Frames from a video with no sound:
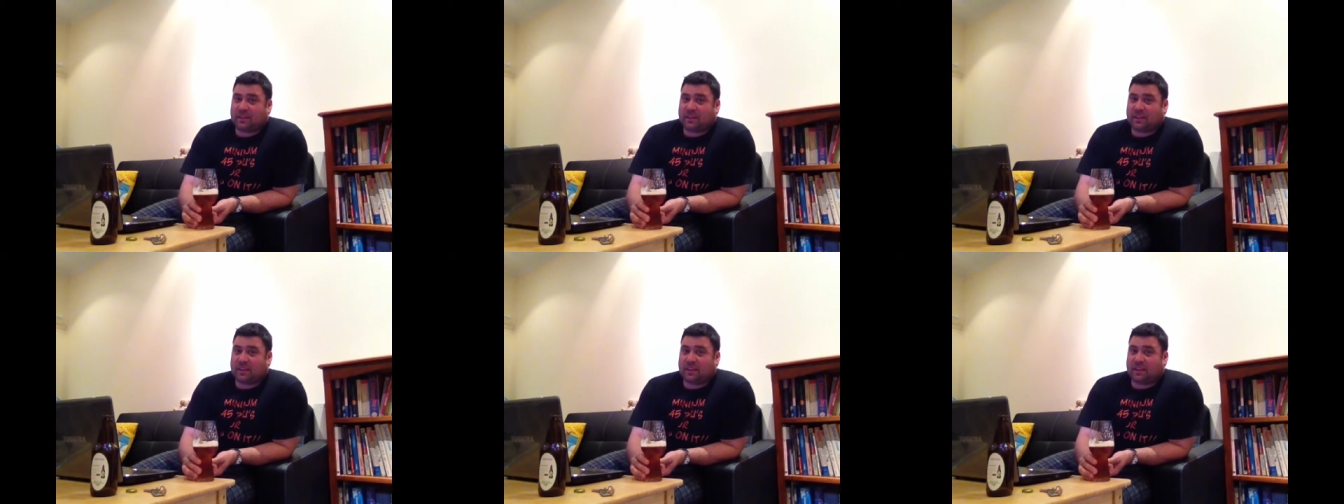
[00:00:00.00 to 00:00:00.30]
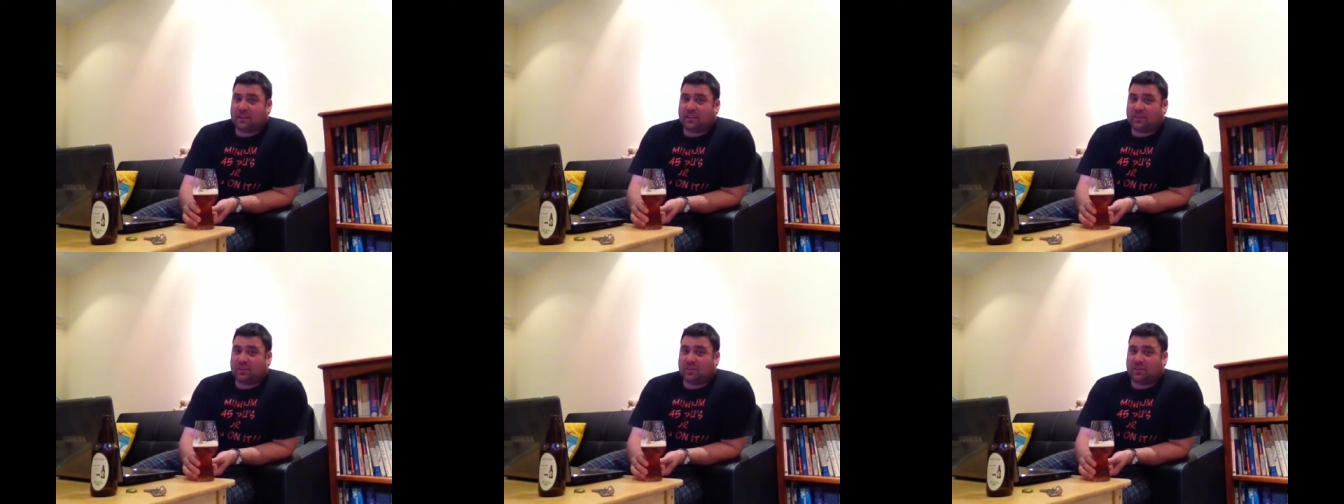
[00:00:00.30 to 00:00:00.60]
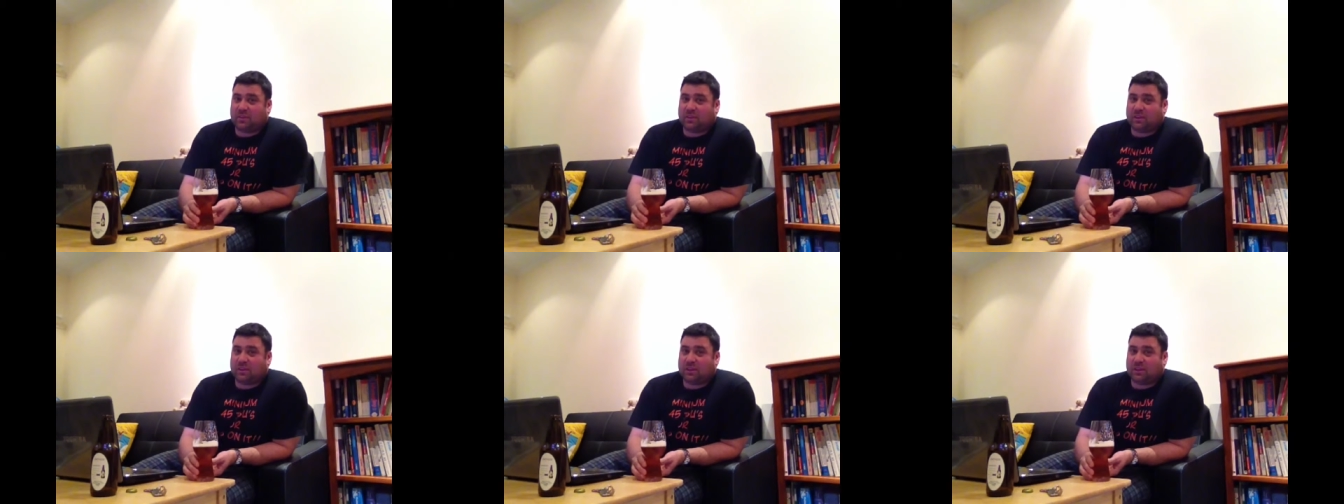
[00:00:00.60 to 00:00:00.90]
in a
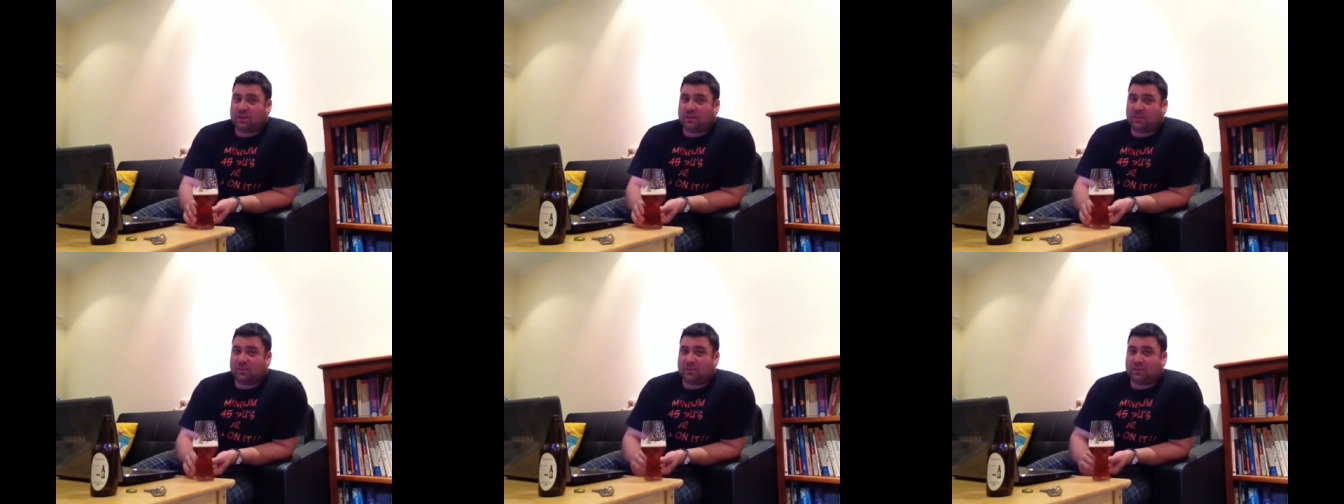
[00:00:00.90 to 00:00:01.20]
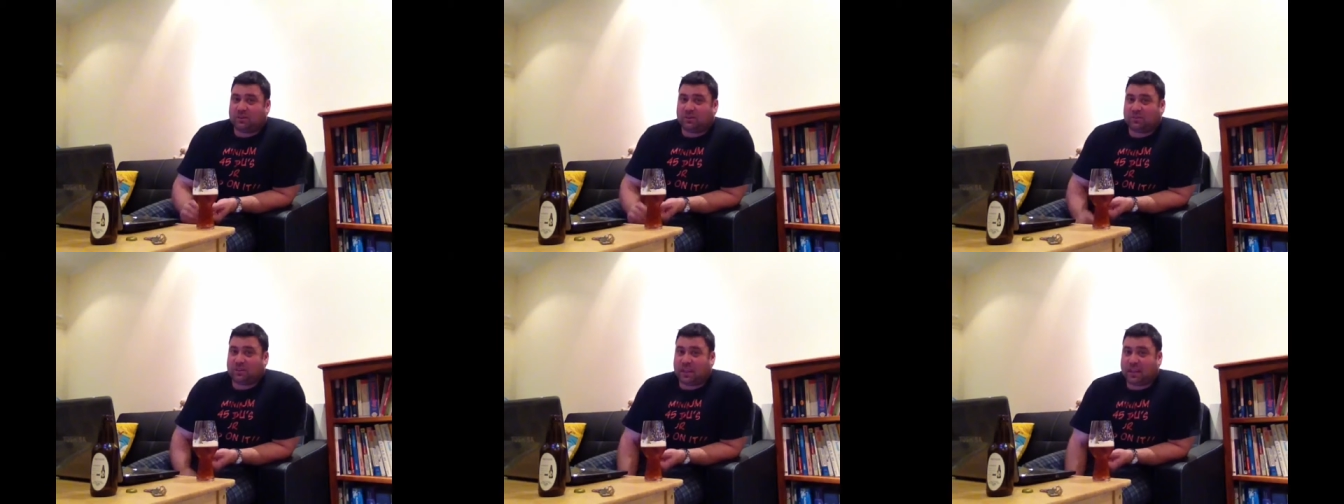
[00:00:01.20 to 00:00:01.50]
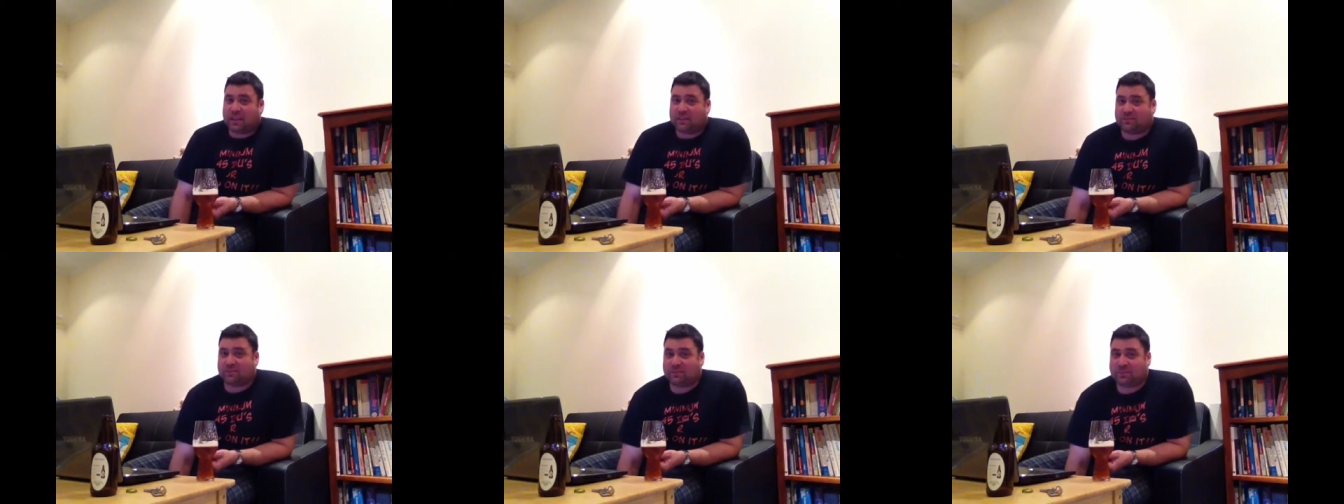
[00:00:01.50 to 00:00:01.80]
little little little
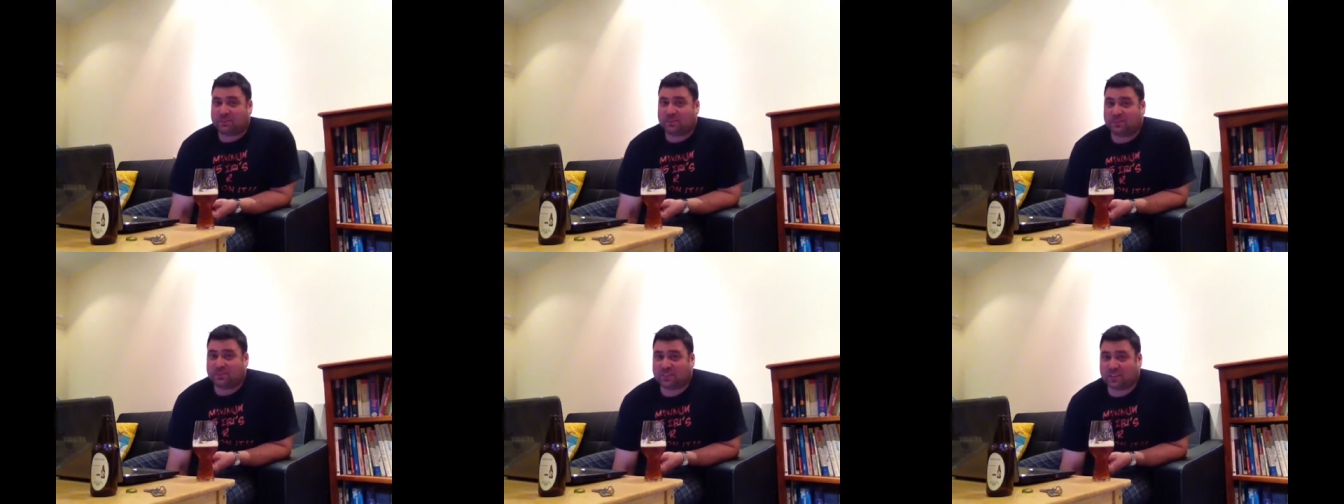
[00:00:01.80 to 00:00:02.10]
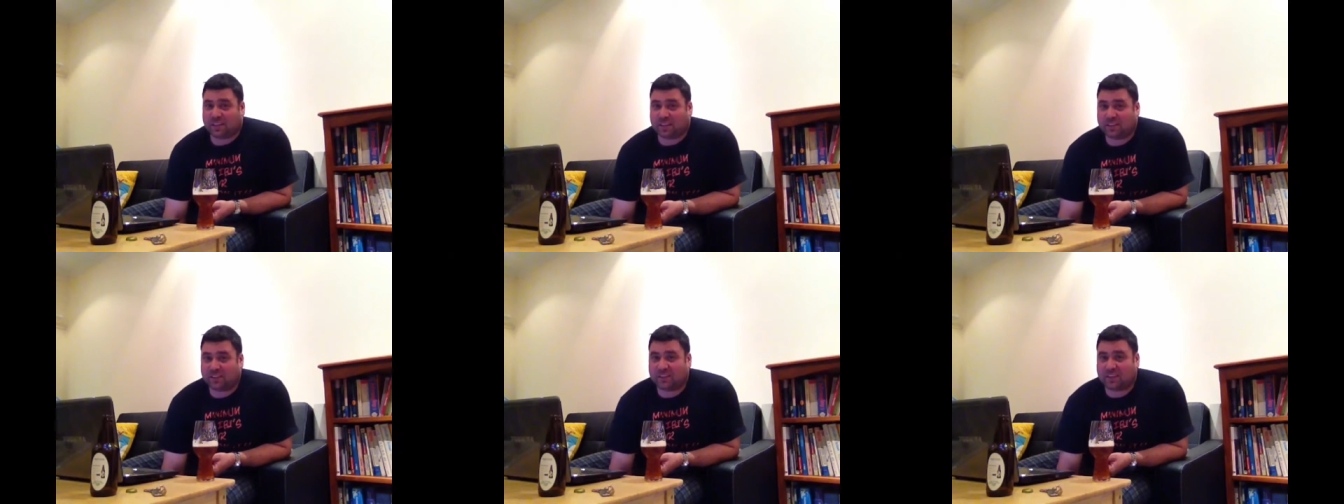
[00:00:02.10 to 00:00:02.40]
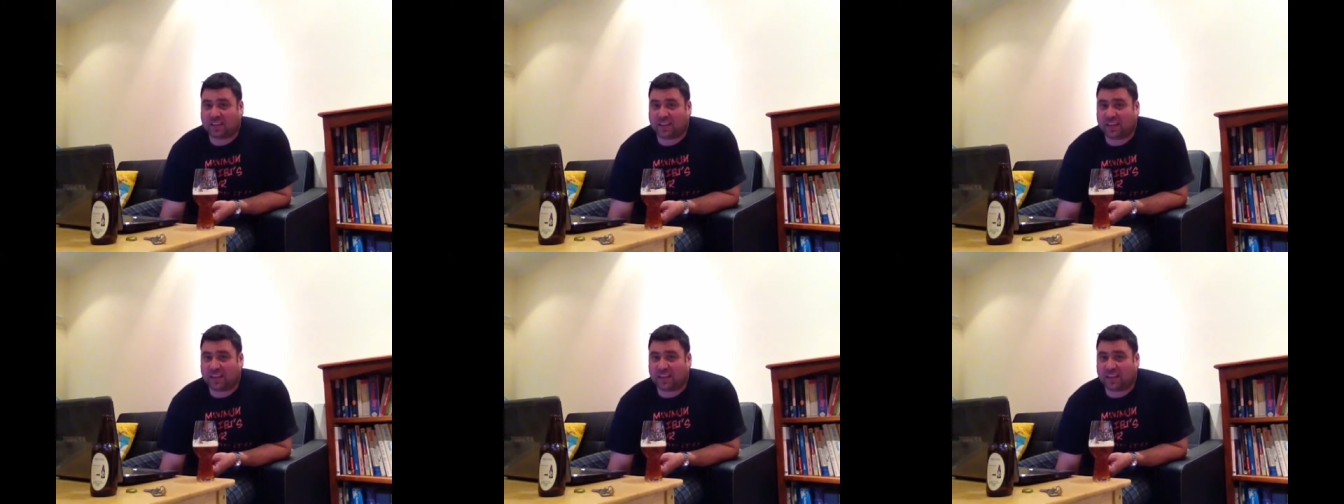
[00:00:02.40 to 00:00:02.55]
town in New Zealand,